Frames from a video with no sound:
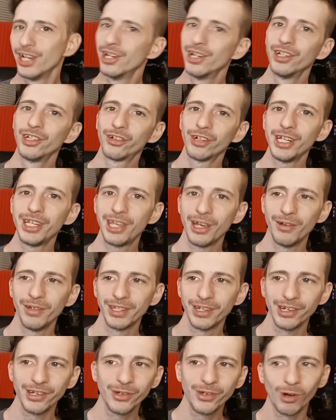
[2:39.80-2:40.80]
Treecko is an
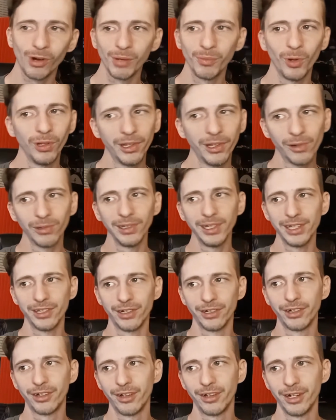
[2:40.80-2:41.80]
adorable little
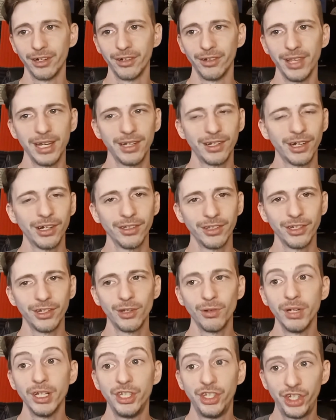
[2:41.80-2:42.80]
lizard critter that turns
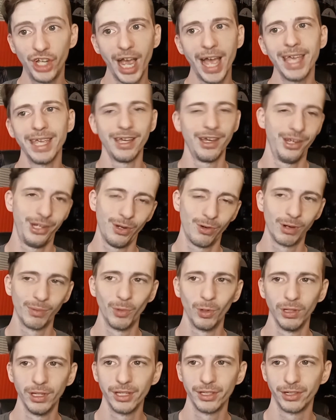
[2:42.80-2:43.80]
into a giant
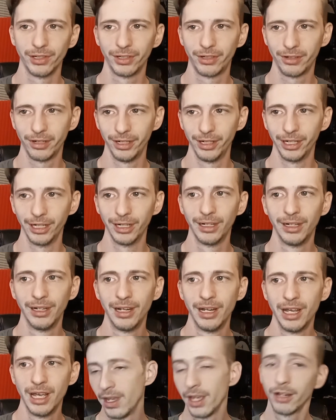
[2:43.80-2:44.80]
adorable lizard critter.
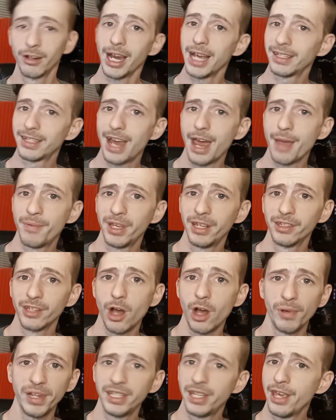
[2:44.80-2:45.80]
Grass typing is
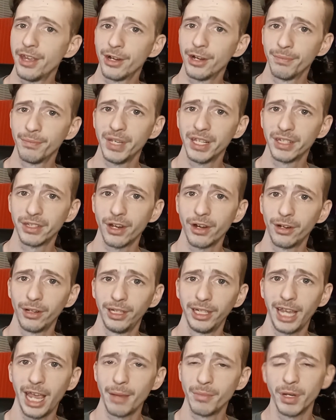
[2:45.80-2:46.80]
always hit or miss early
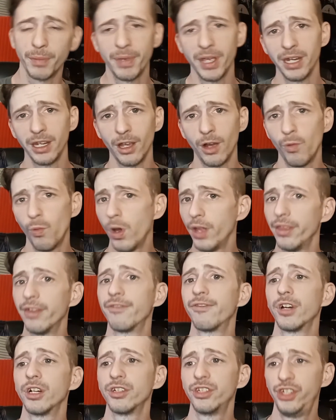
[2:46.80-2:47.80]
game depending on what the
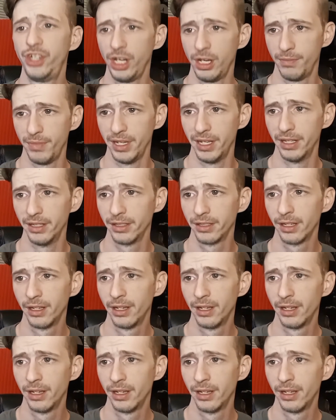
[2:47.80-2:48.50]
first gym is.